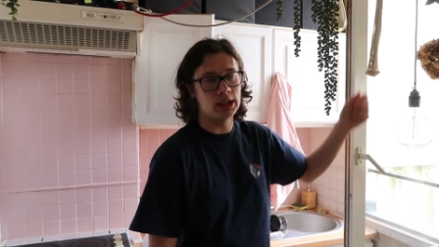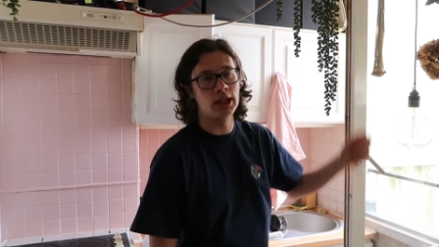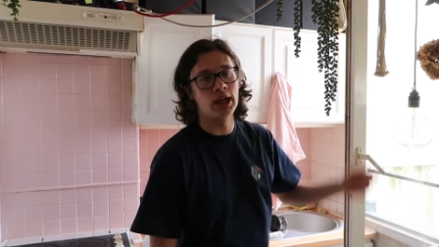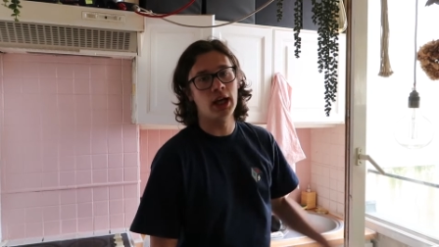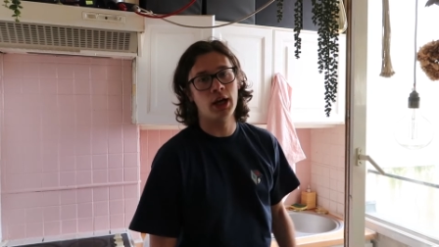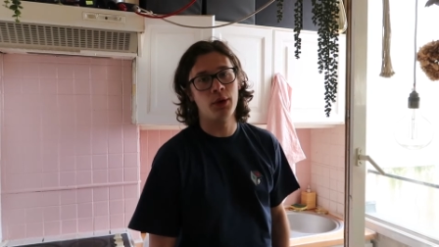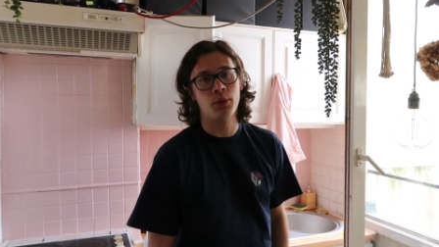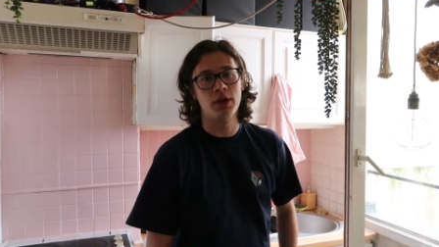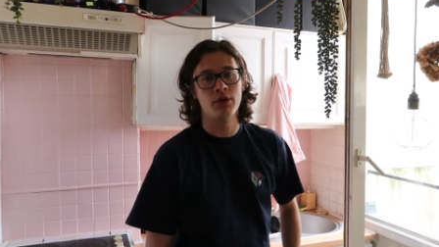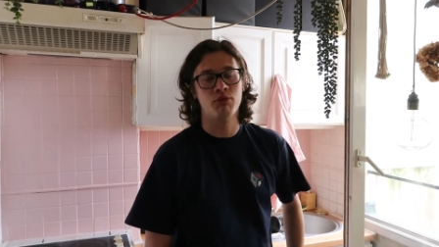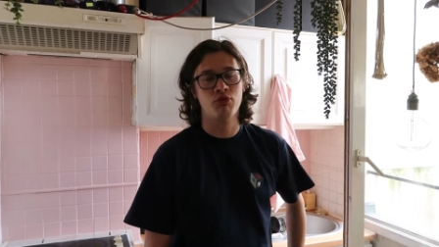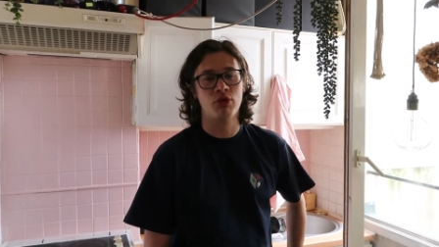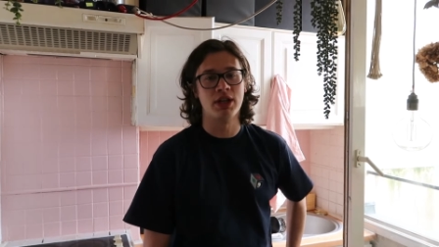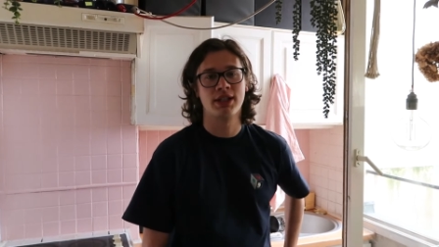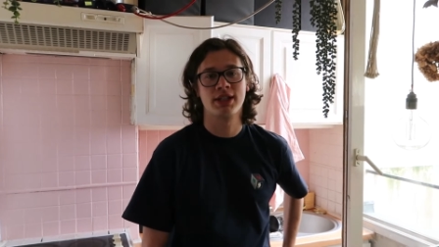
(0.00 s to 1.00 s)
Yeah, we
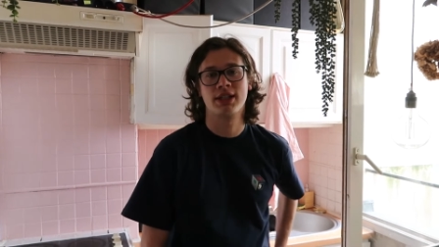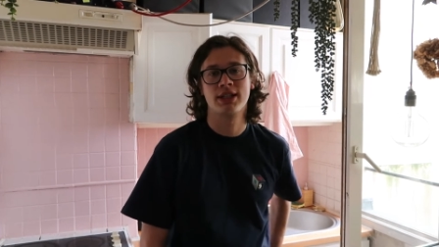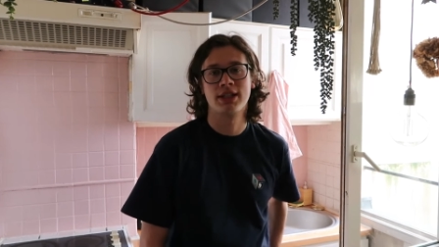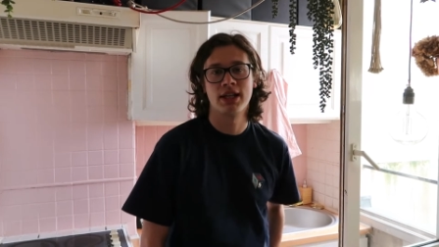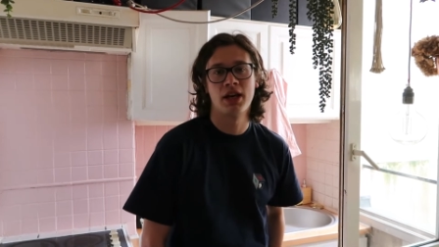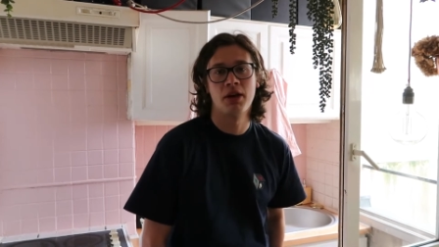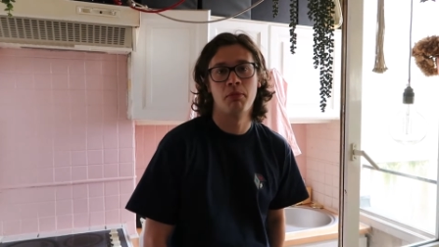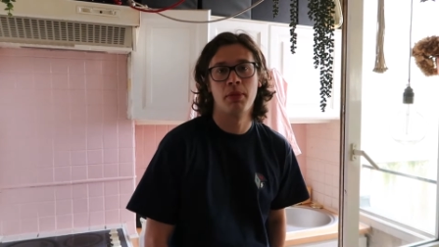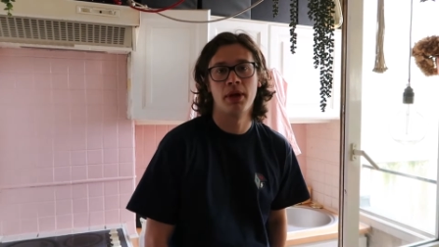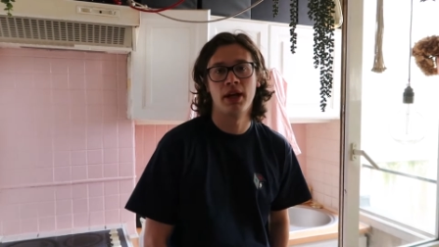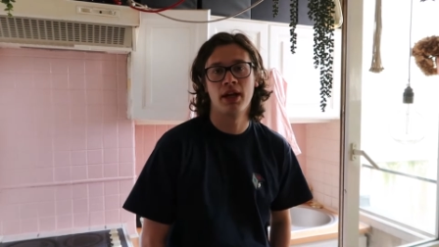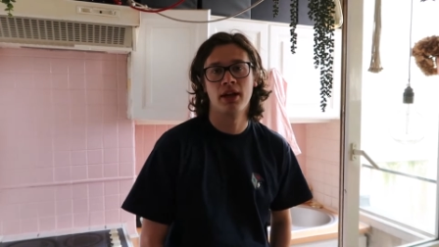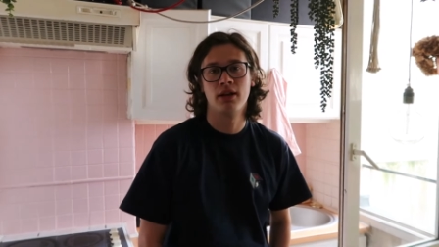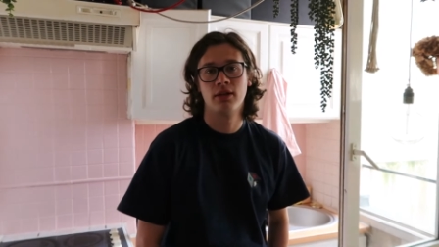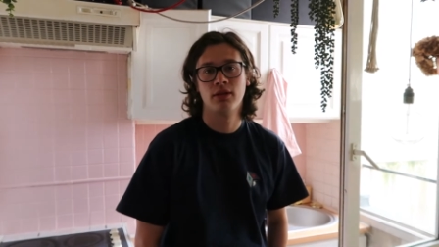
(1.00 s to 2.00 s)
risked it a
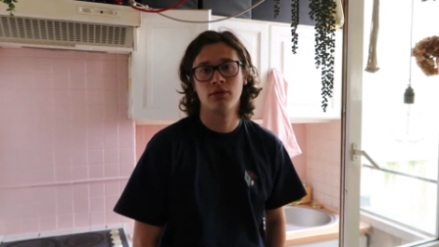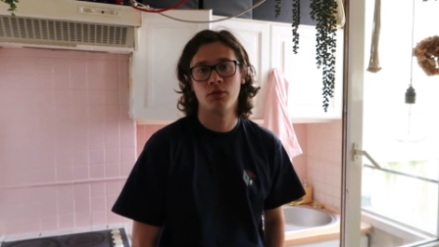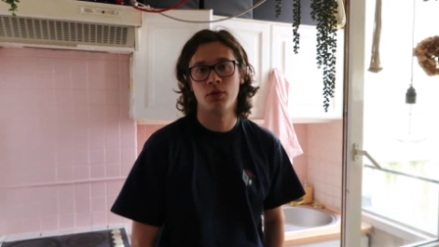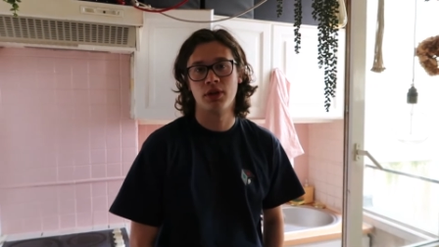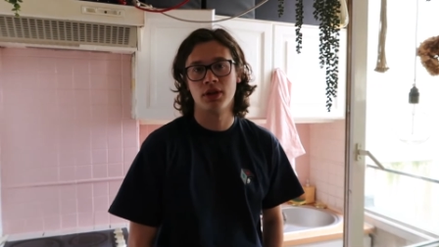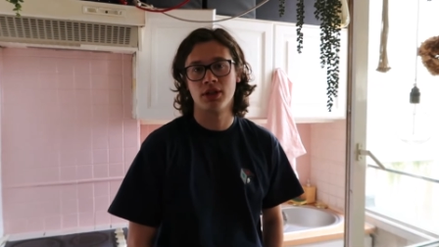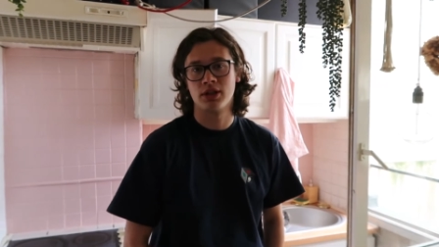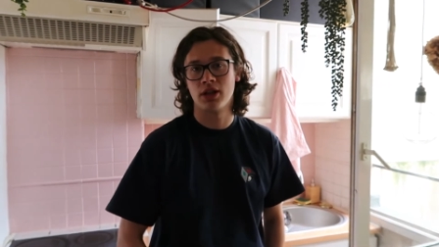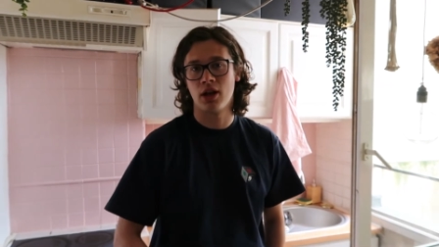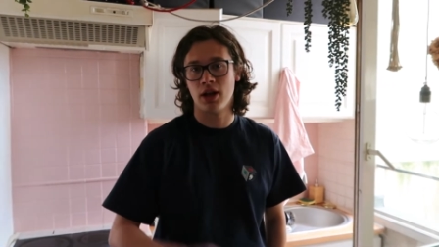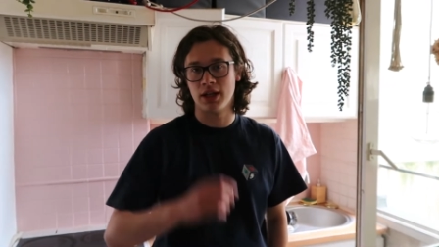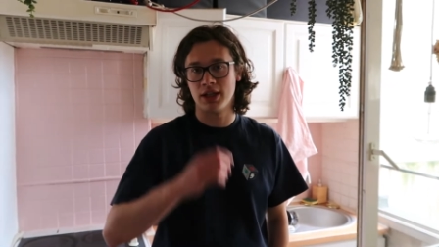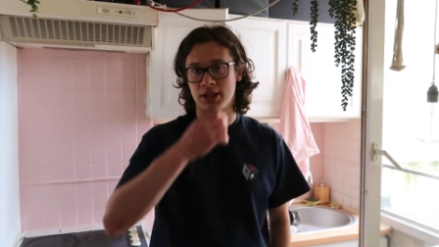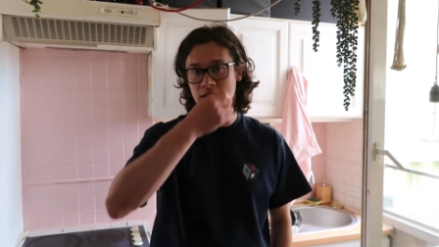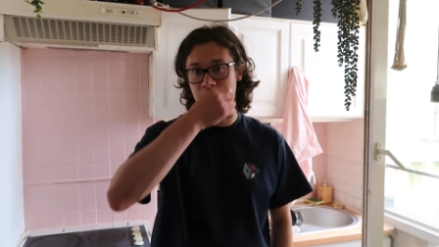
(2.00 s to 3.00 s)
bit with a
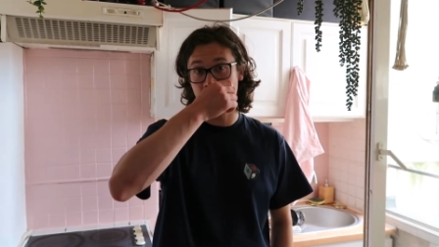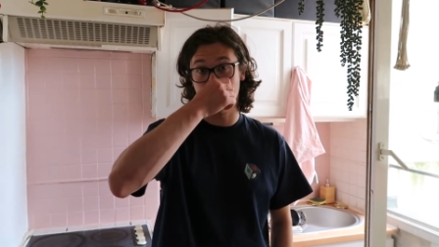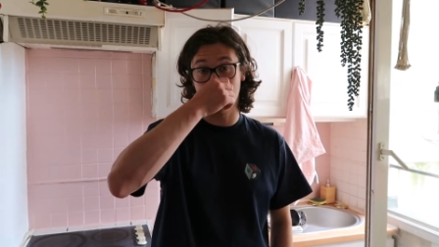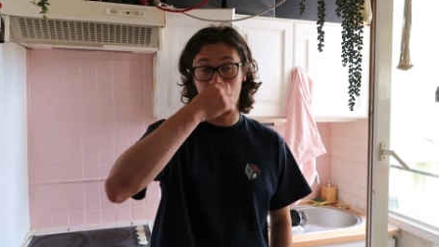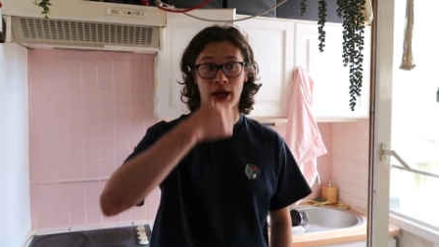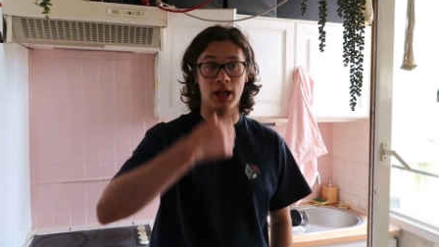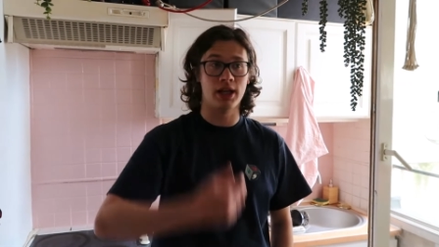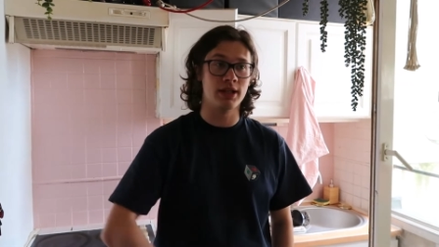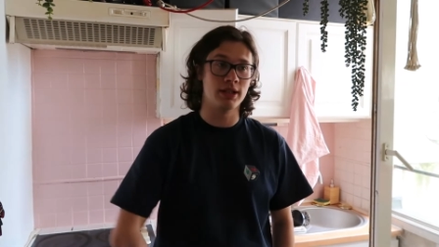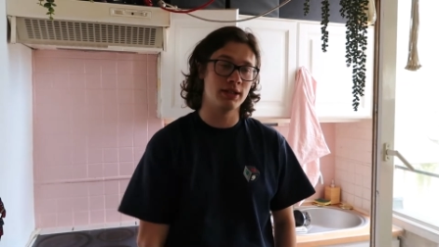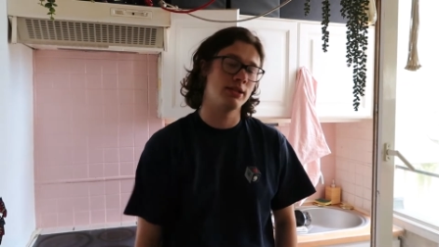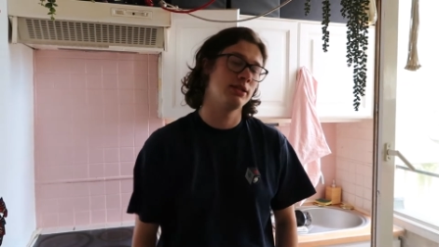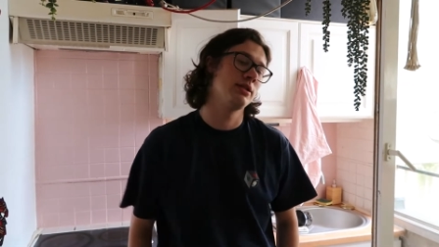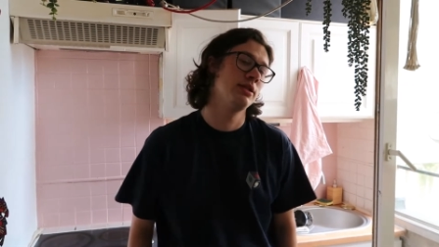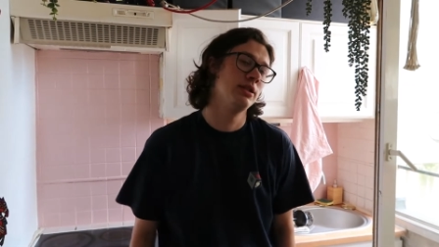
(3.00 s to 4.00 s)
slightly cheaper
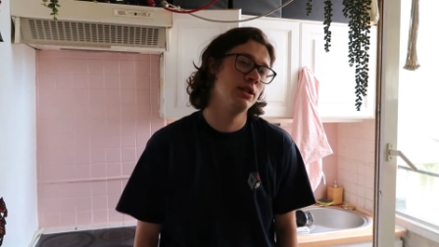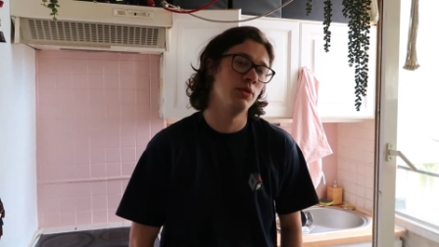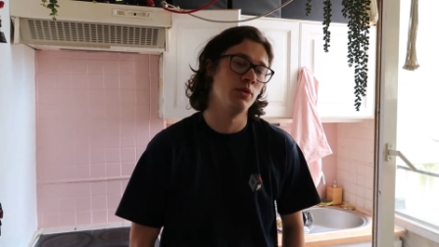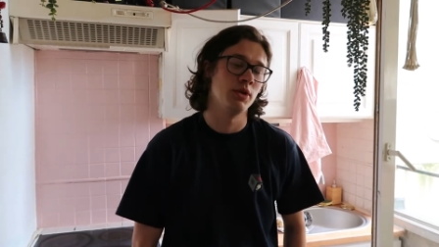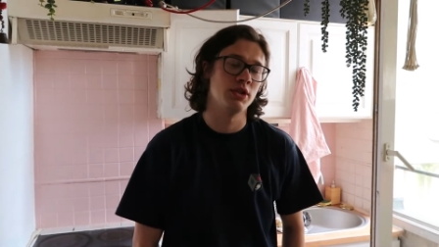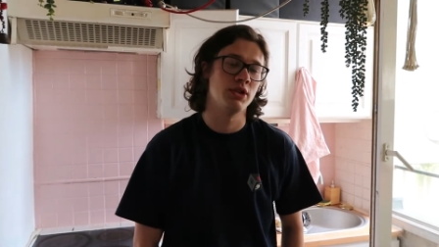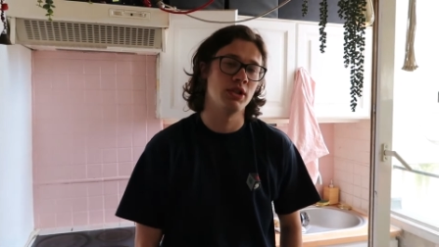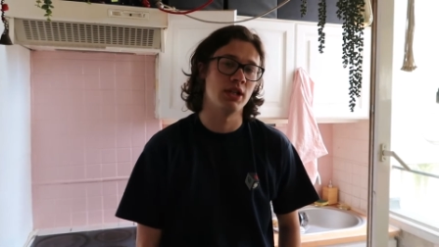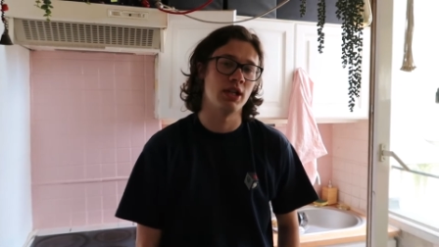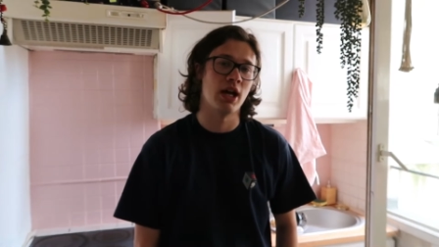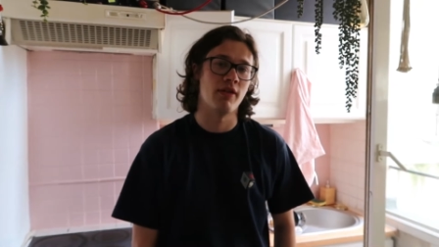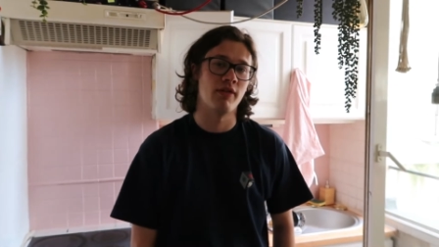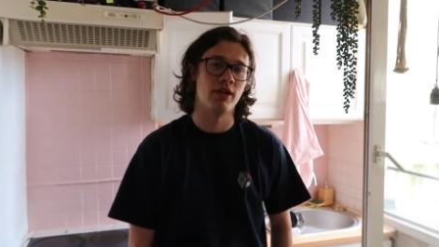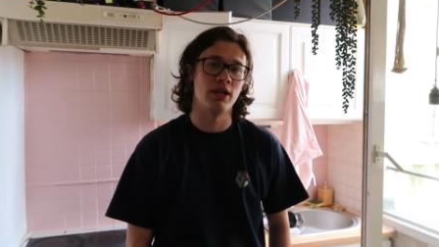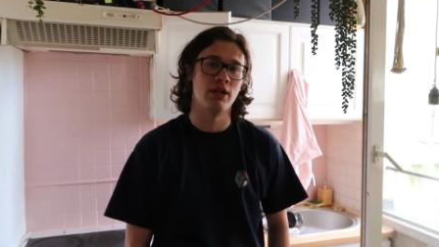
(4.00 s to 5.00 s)
place which didn't
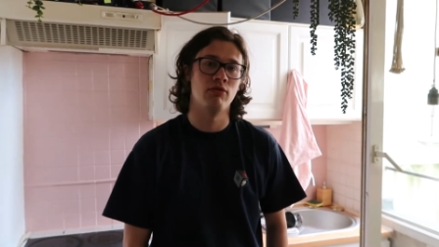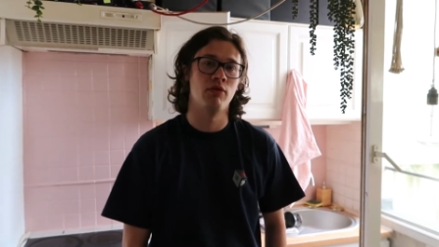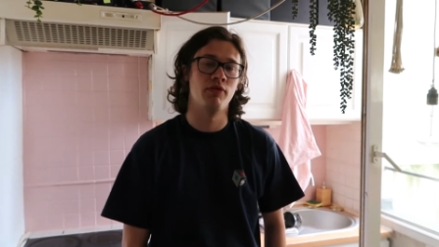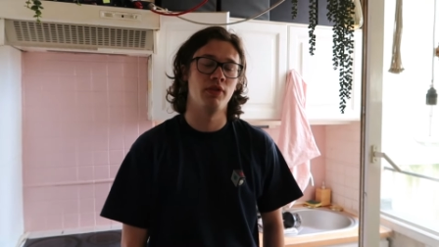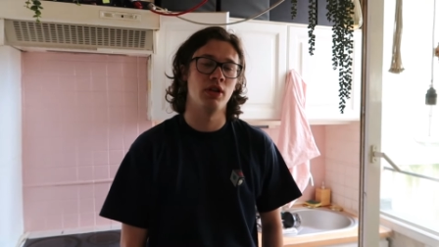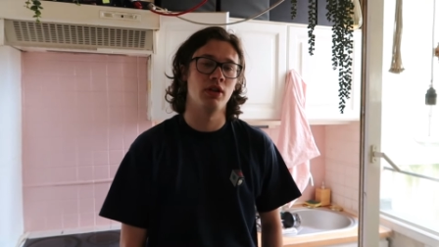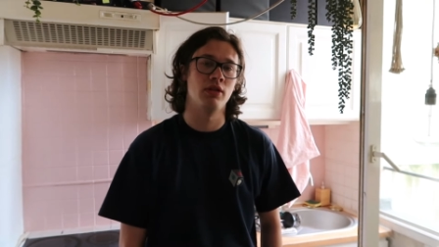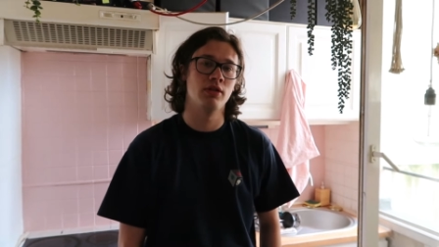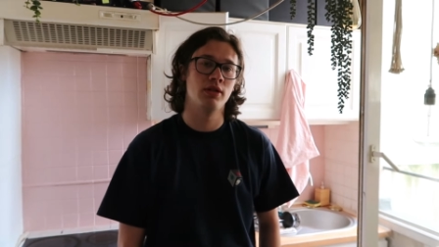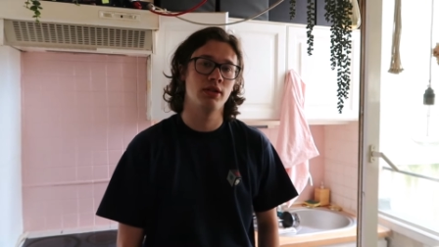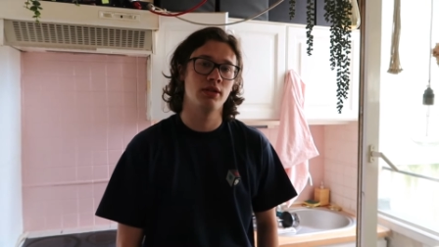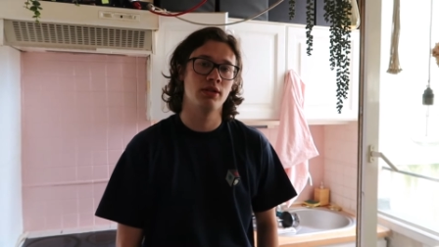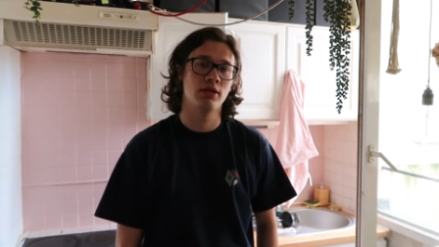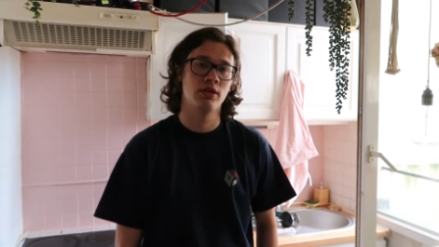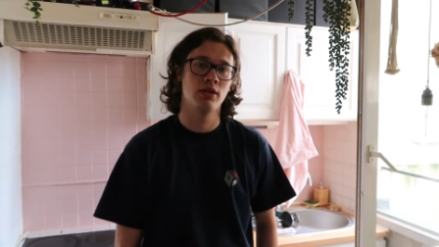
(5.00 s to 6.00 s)
have any
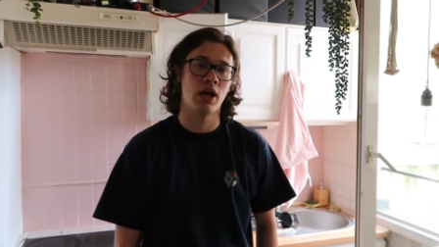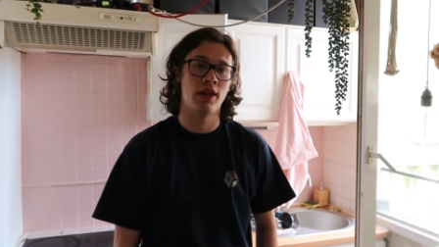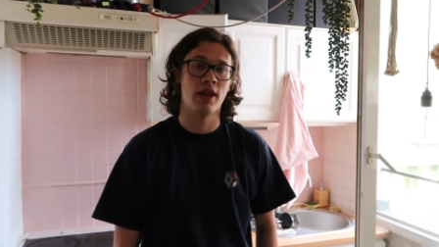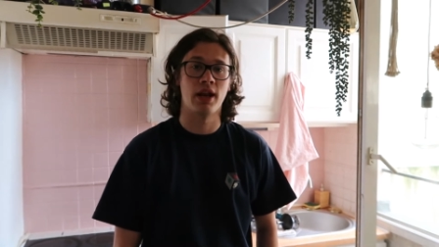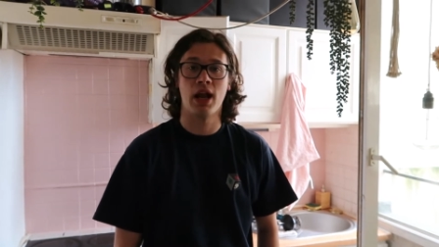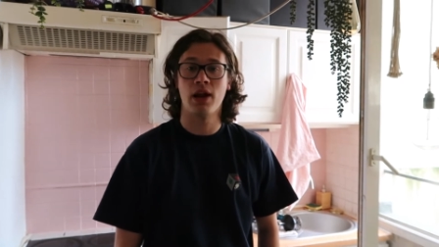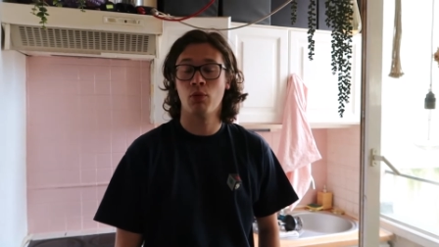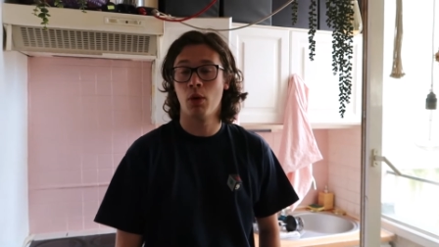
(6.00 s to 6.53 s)
reviews. And then yeah.